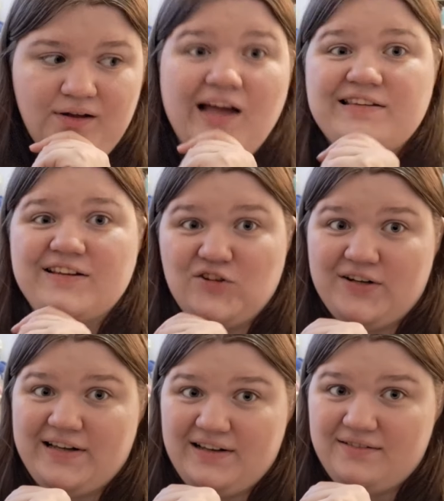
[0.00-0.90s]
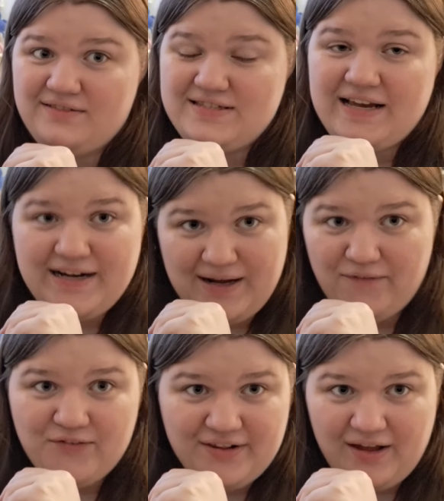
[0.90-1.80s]
I did look at signing
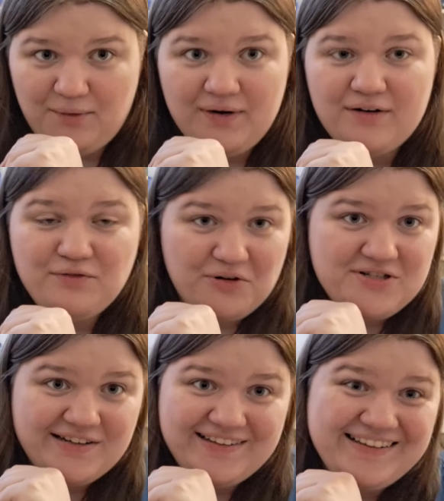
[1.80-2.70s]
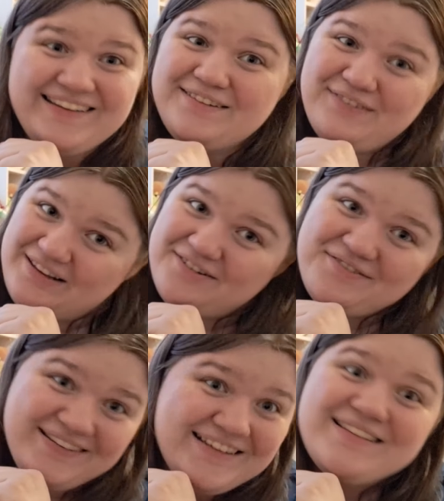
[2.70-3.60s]
up for that one. Unfortunately, the vendor
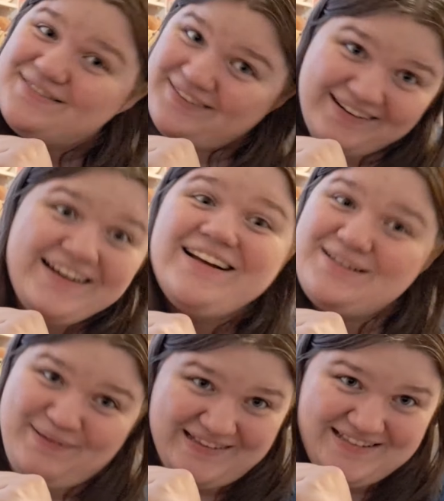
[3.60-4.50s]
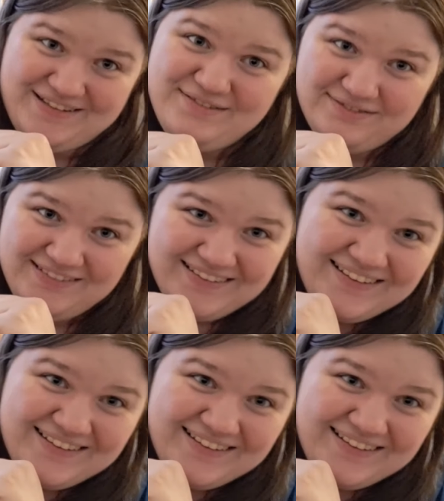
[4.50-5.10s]
fee is very expensive.